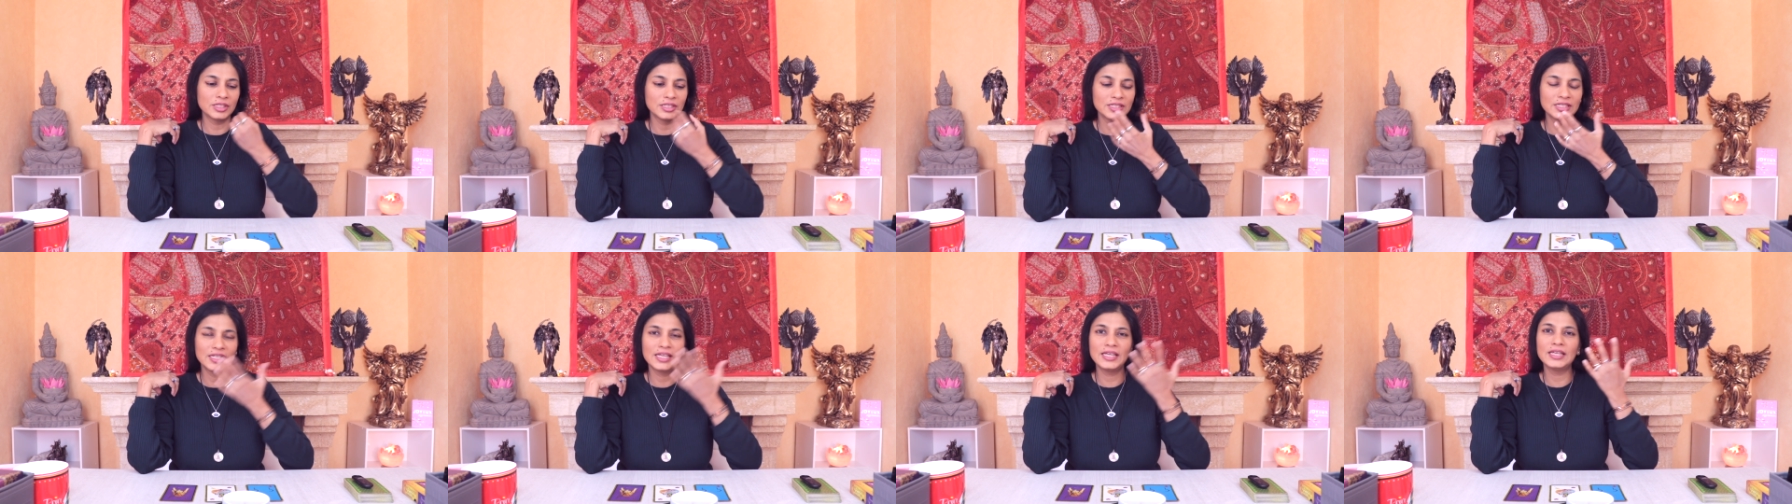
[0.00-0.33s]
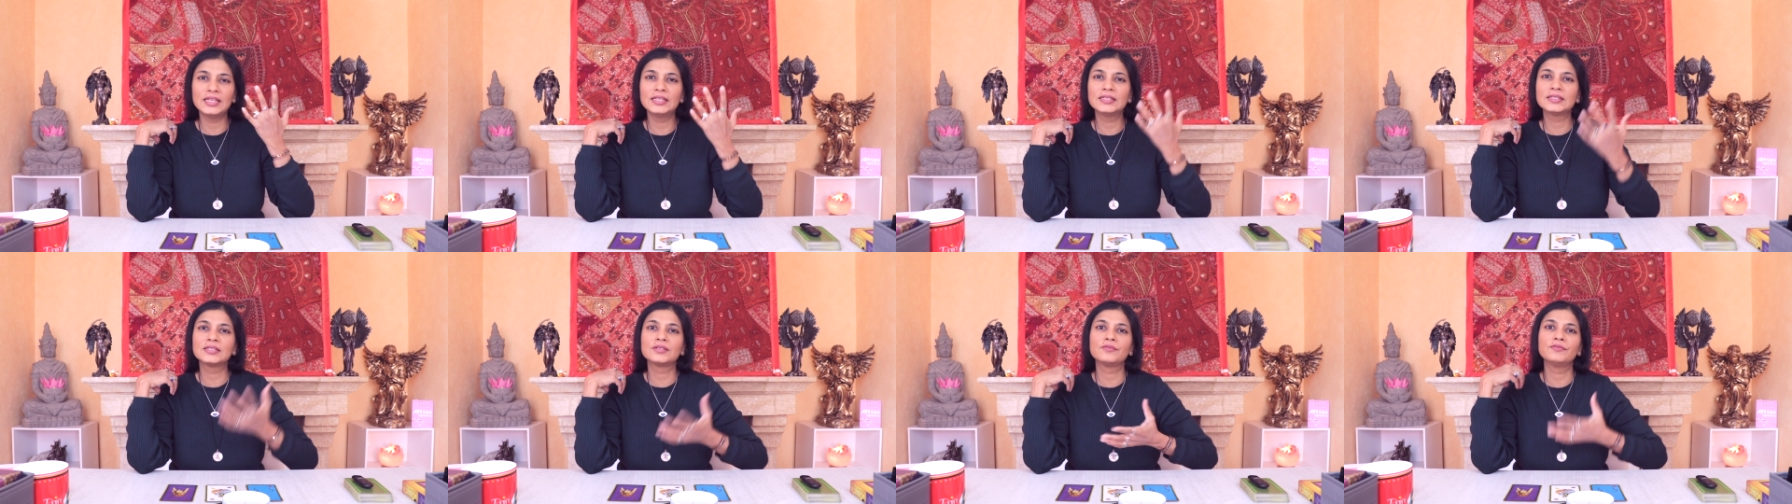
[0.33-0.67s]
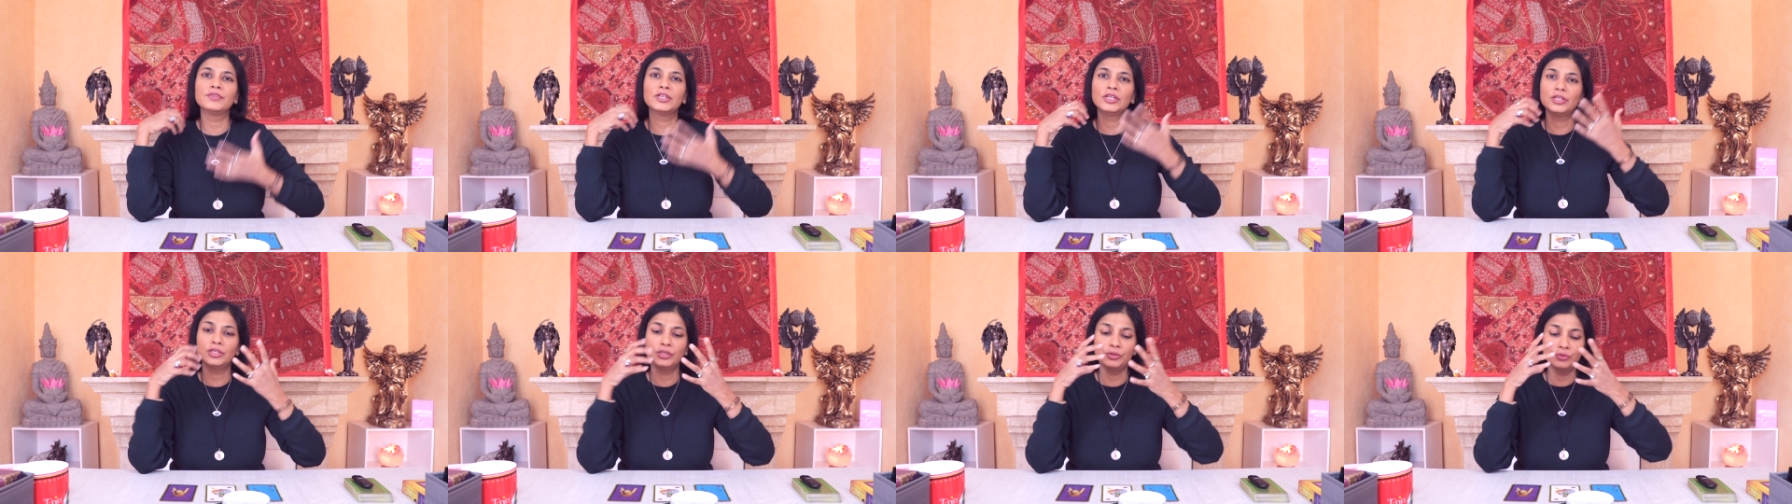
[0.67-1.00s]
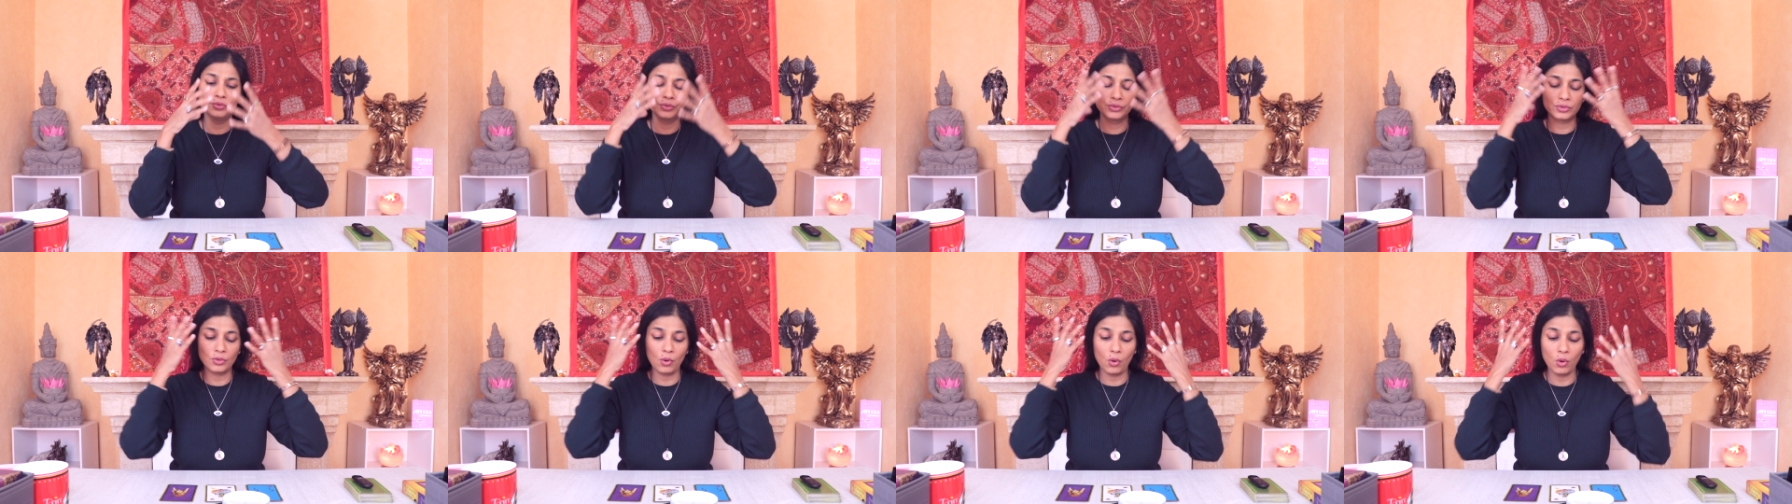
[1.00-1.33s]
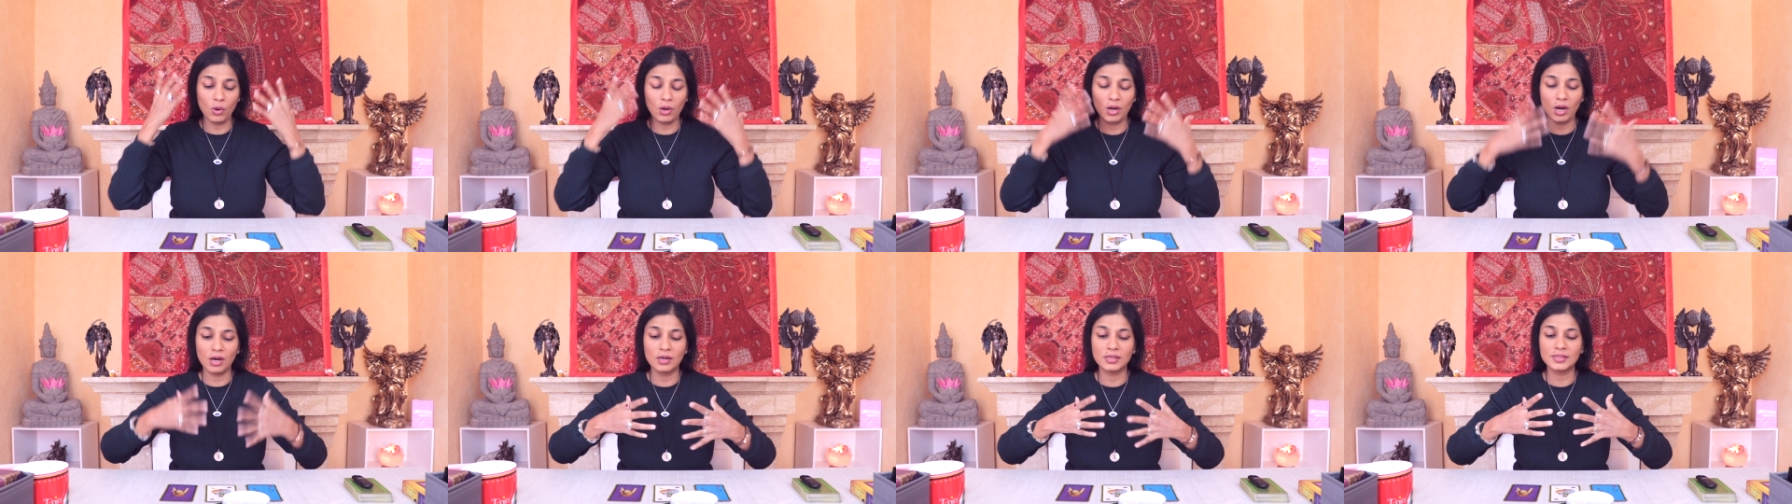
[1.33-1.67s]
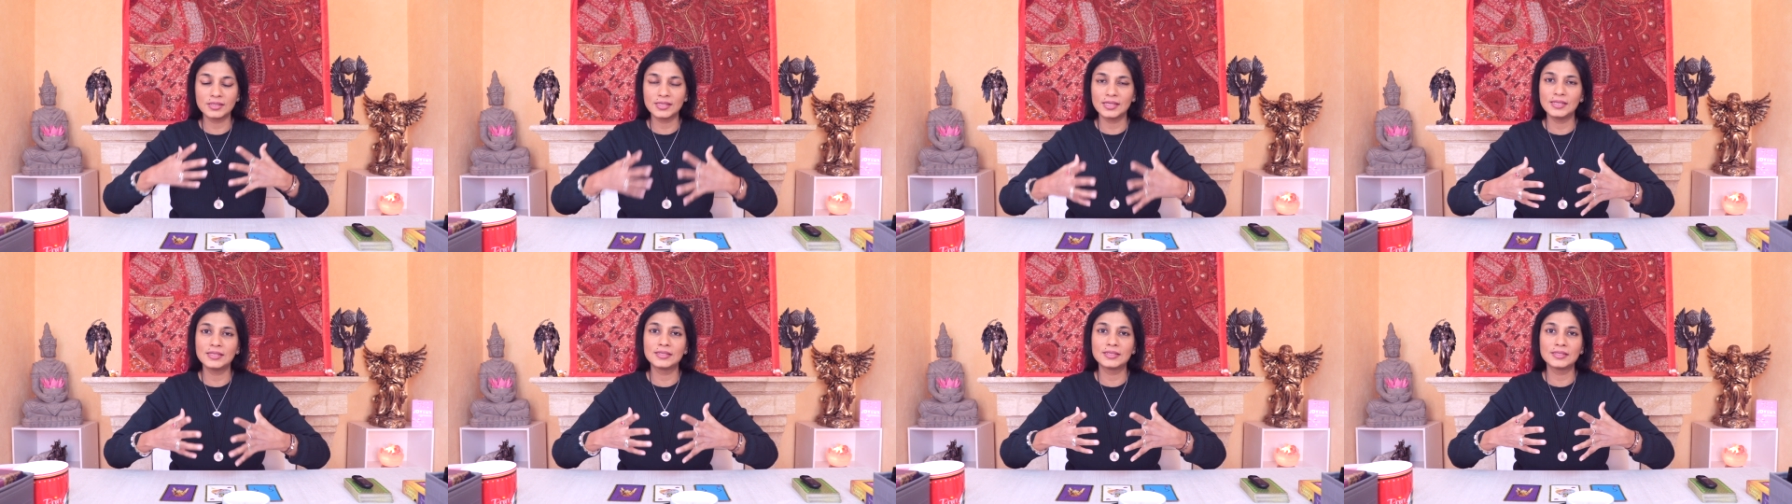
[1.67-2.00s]
the taste, we use all our
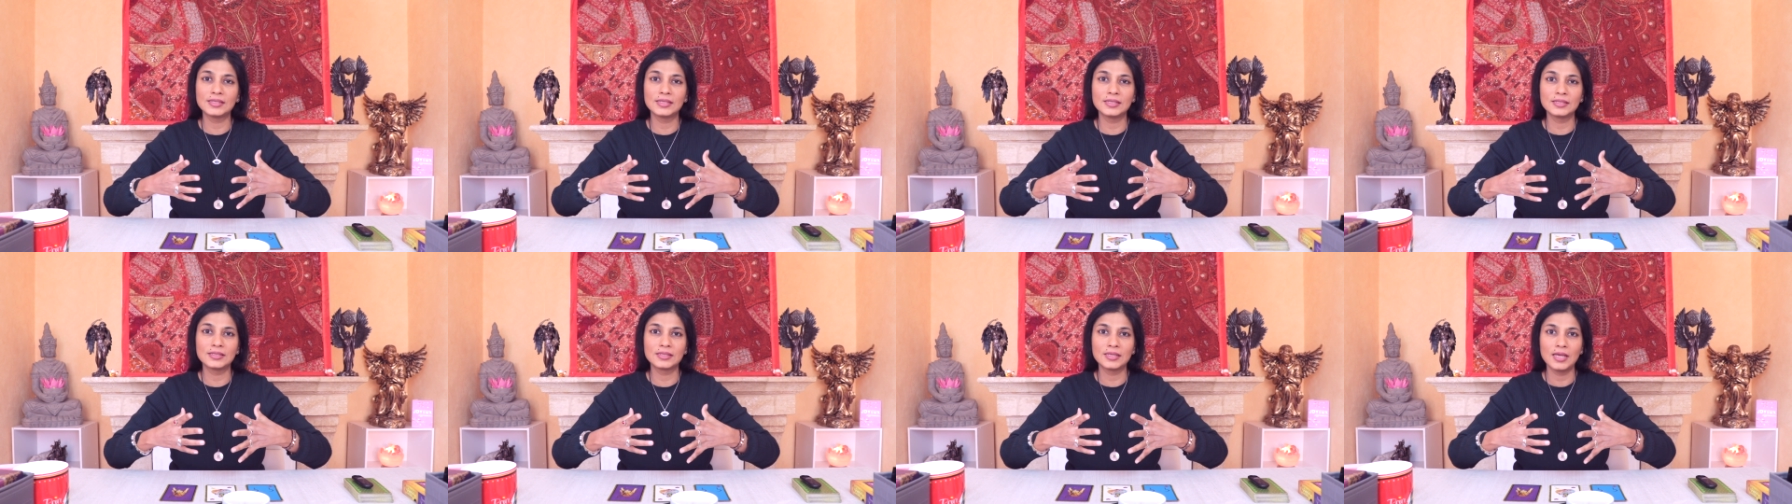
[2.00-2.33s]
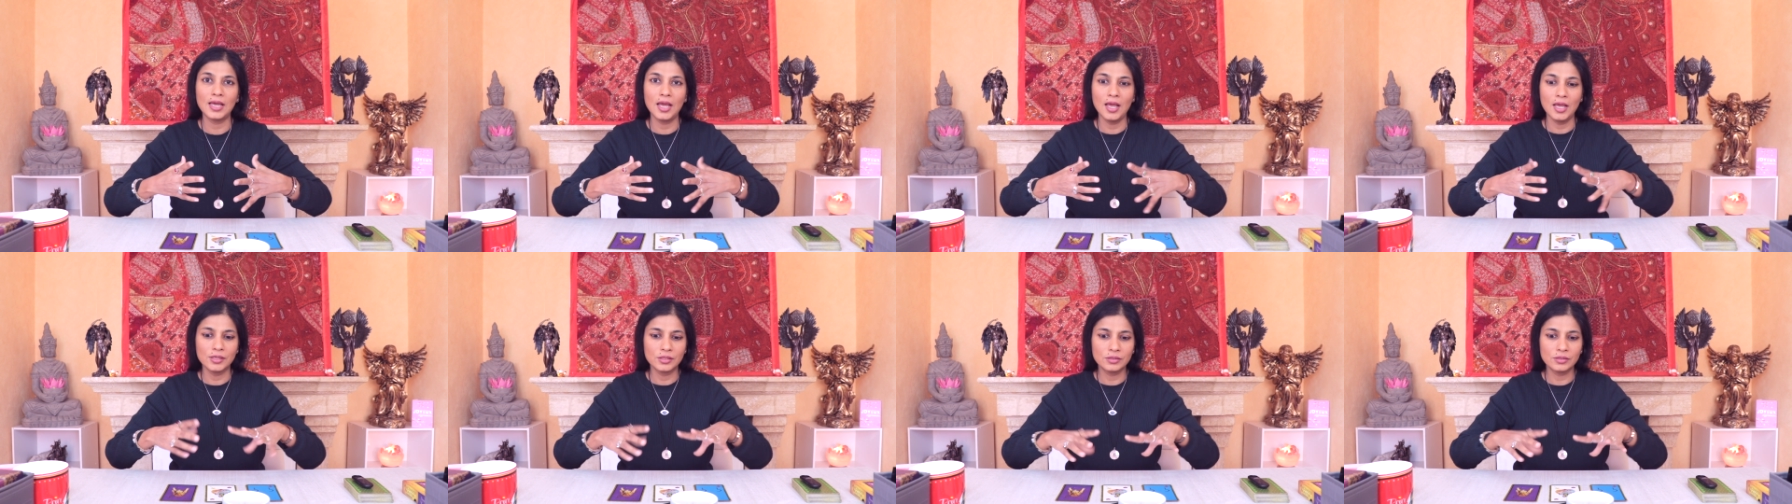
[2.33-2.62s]
senses.